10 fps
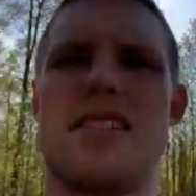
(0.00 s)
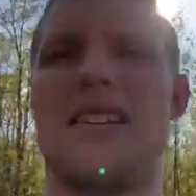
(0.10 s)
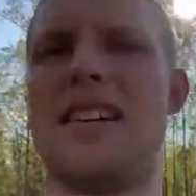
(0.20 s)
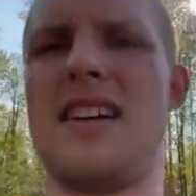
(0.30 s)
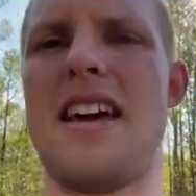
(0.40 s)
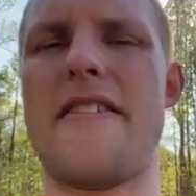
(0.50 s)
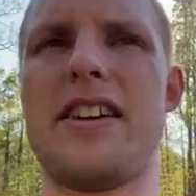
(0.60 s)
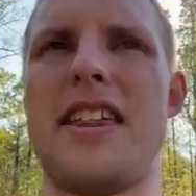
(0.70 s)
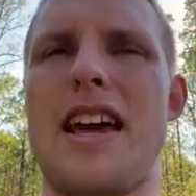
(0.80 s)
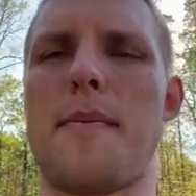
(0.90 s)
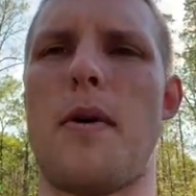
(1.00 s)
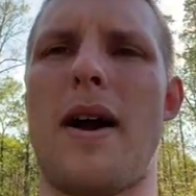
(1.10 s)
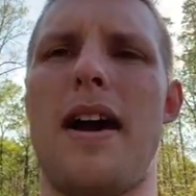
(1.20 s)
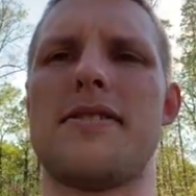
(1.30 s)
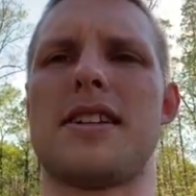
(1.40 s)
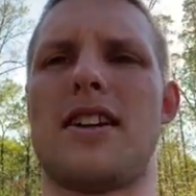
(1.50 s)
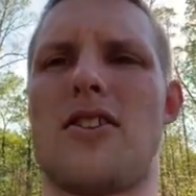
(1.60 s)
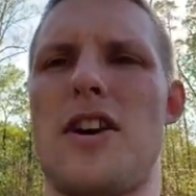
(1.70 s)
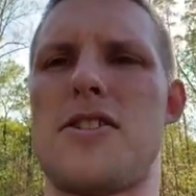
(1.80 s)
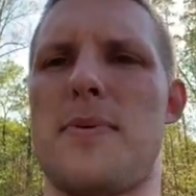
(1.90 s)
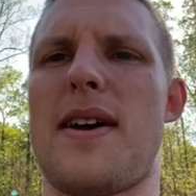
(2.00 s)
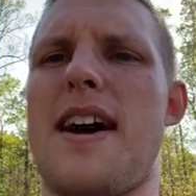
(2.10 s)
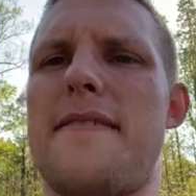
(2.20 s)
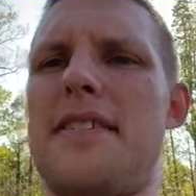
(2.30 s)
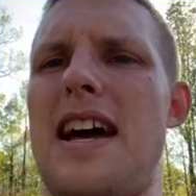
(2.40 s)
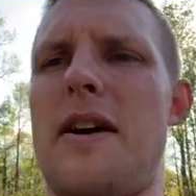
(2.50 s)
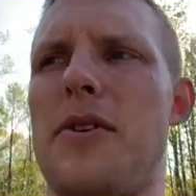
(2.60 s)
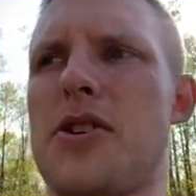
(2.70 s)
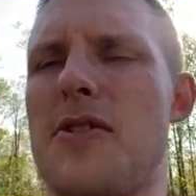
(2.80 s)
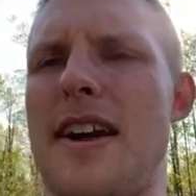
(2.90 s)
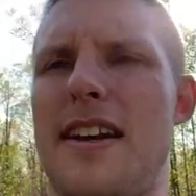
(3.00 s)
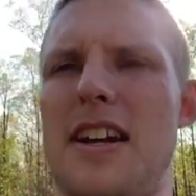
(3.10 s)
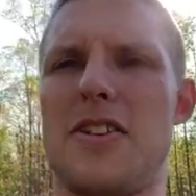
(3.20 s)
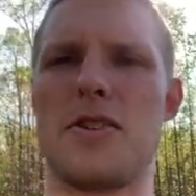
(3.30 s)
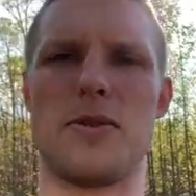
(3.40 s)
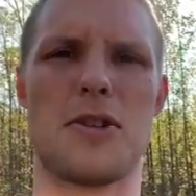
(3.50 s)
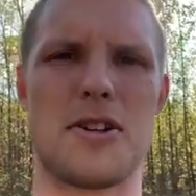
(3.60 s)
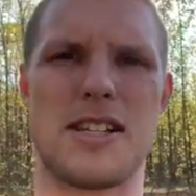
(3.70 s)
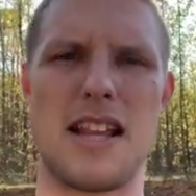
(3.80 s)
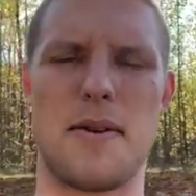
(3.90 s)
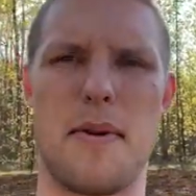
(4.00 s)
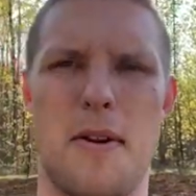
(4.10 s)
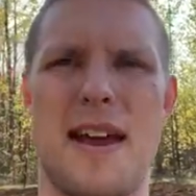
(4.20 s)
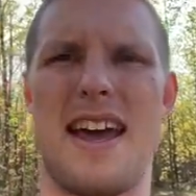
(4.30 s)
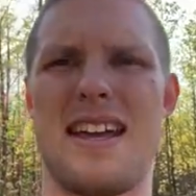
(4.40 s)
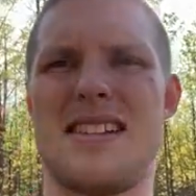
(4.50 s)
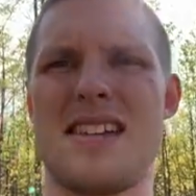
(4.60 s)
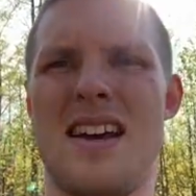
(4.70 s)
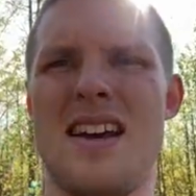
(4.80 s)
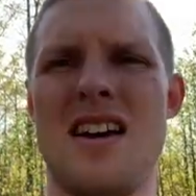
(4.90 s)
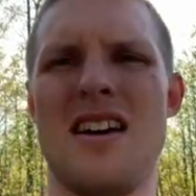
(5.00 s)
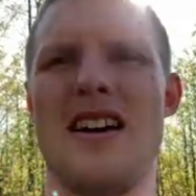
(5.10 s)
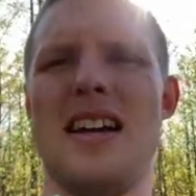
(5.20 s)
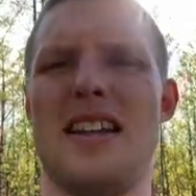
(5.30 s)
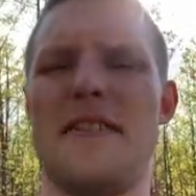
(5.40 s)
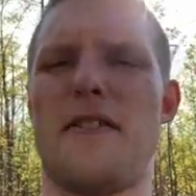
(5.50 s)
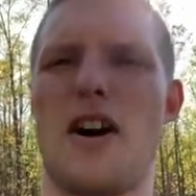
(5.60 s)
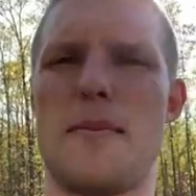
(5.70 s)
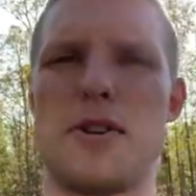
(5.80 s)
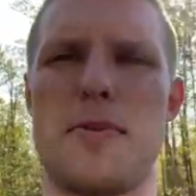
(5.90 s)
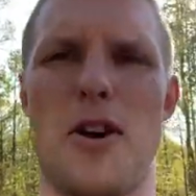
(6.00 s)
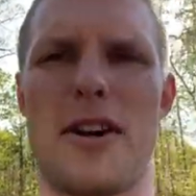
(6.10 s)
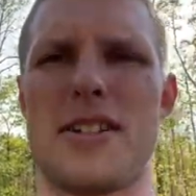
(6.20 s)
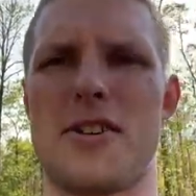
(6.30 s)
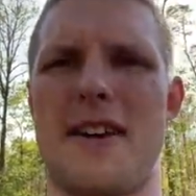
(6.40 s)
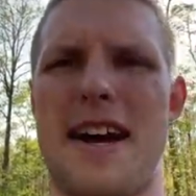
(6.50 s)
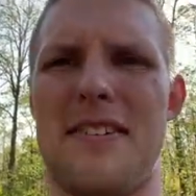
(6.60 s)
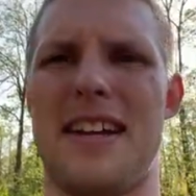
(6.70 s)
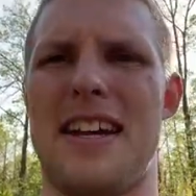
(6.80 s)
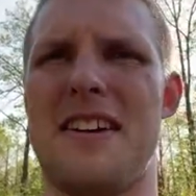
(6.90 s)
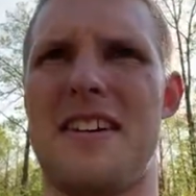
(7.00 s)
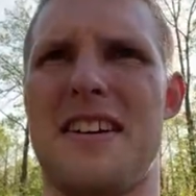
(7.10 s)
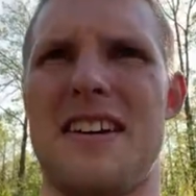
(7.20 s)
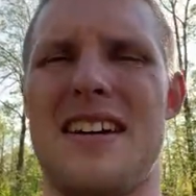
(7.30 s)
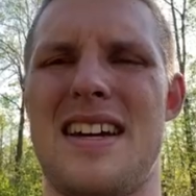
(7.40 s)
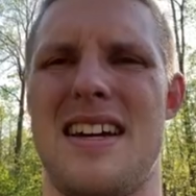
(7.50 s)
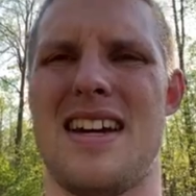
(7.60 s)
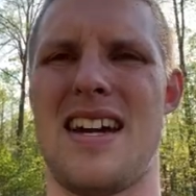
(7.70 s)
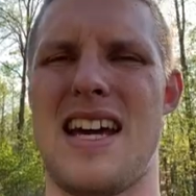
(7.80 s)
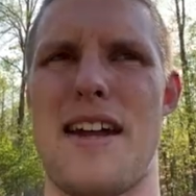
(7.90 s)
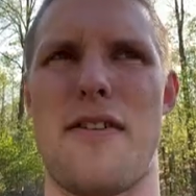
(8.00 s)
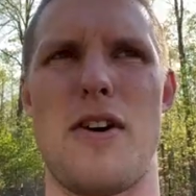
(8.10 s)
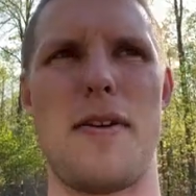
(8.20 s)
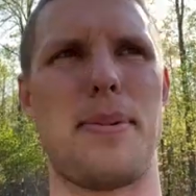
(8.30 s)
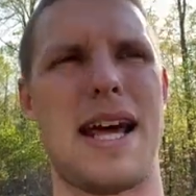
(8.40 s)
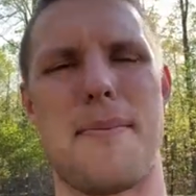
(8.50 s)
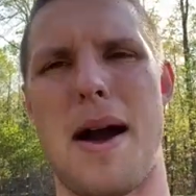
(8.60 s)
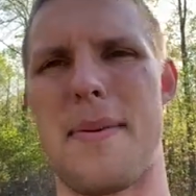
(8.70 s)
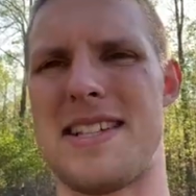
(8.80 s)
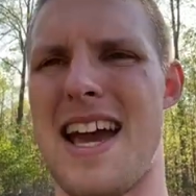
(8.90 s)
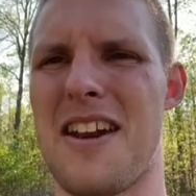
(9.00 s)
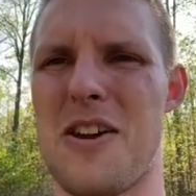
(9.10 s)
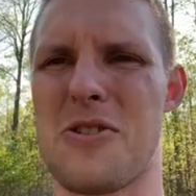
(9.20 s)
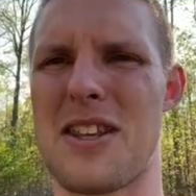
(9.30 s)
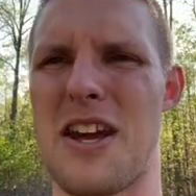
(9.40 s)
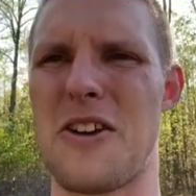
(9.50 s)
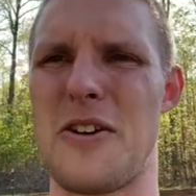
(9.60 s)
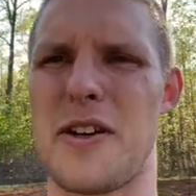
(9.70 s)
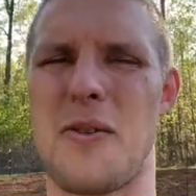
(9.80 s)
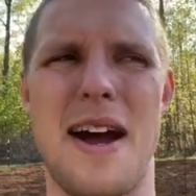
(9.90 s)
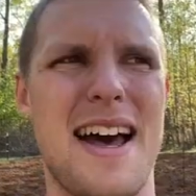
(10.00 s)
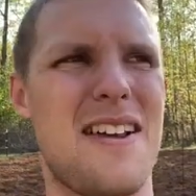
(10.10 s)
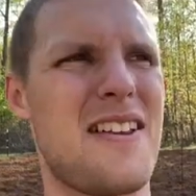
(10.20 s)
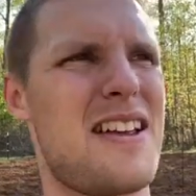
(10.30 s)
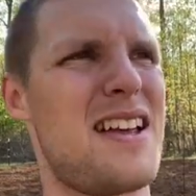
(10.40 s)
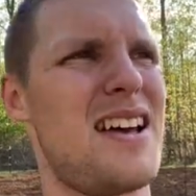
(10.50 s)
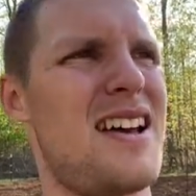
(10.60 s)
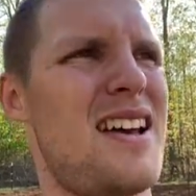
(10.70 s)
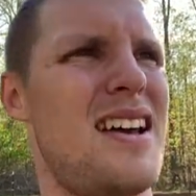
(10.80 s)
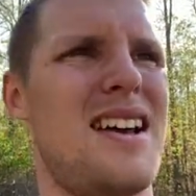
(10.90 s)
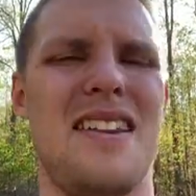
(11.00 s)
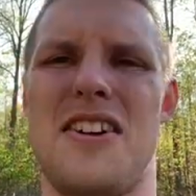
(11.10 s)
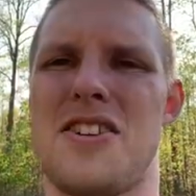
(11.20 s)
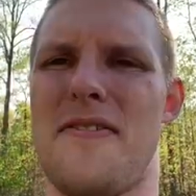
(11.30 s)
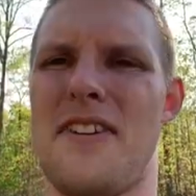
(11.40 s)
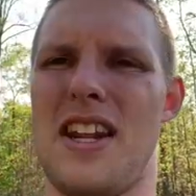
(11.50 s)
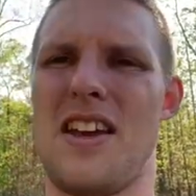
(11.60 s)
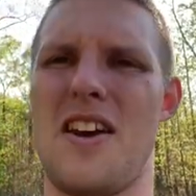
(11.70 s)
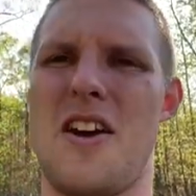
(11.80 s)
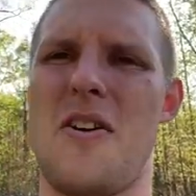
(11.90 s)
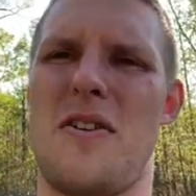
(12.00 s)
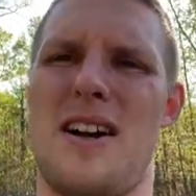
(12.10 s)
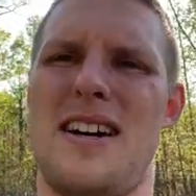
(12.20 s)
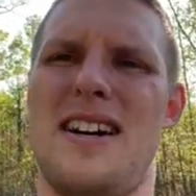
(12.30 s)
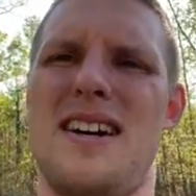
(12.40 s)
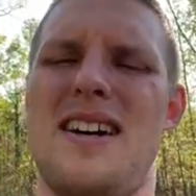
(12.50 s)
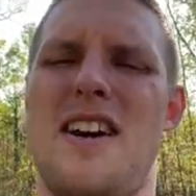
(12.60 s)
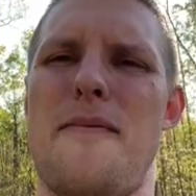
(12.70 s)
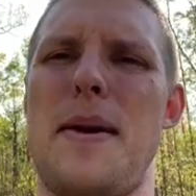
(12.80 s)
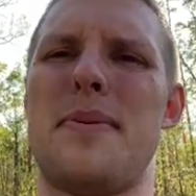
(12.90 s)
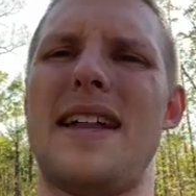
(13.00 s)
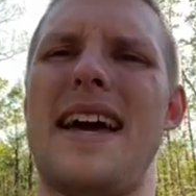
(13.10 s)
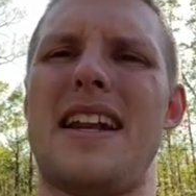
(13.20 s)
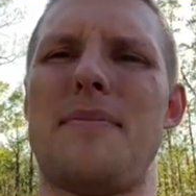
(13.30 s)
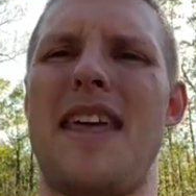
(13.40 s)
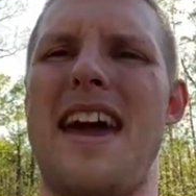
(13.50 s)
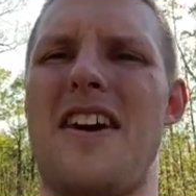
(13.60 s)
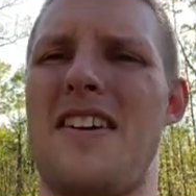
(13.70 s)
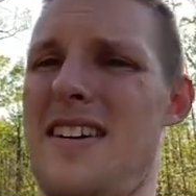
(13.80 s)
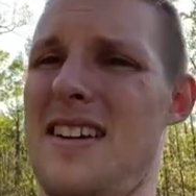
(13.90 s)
and everything. My wife's going to grow some cut flowers around here, so we'll start selling bouquets in the farmers markets around here. And I've already planted my potatoes. They're doing well. There's a video of me planting them there.